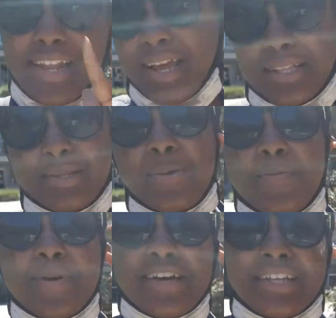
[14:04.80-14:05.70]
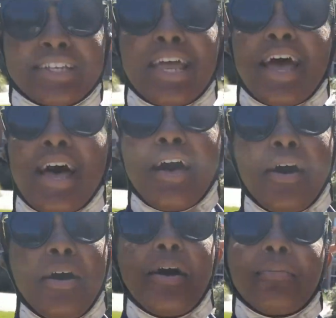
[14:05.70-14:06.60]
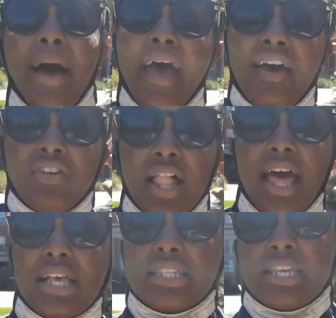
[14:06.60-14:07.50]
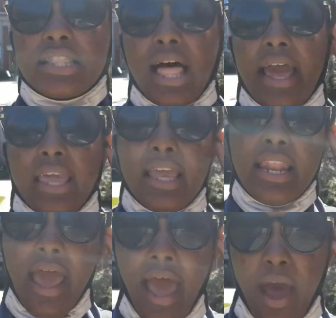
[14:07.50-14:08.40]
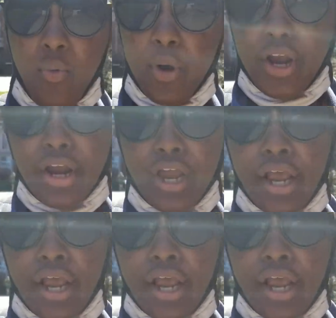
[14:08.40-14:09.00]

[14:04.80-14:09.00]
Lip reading: not too much. I have class in like an hour,